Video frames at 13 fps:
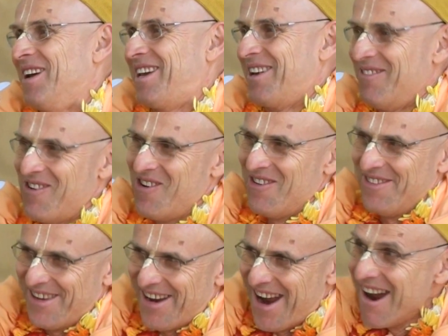Come on,
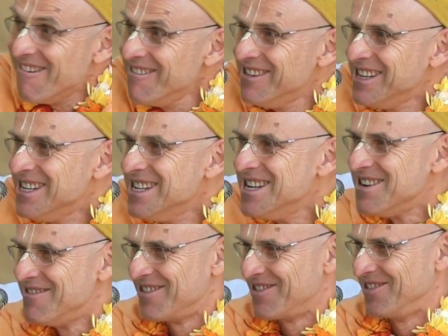
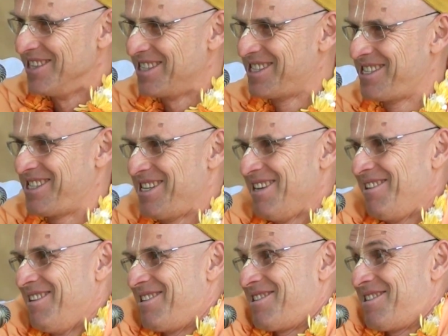yeah. We're going to
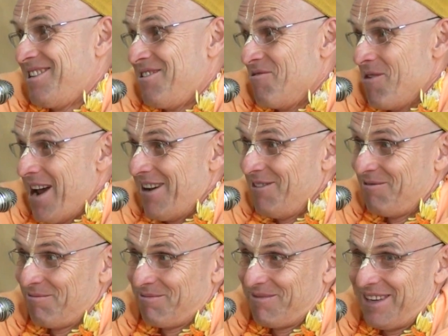sit
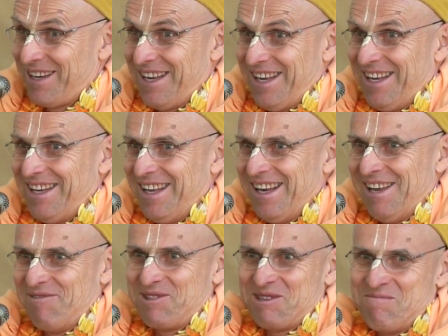around and
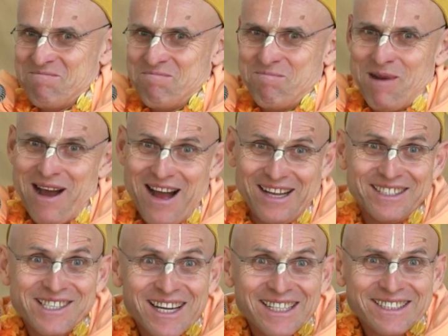have some
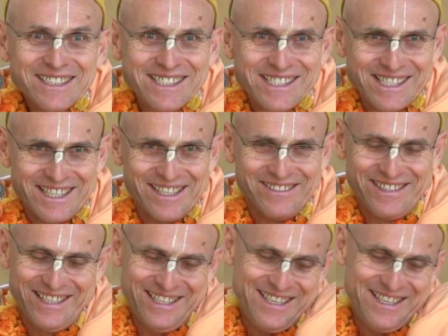bhajans, you know.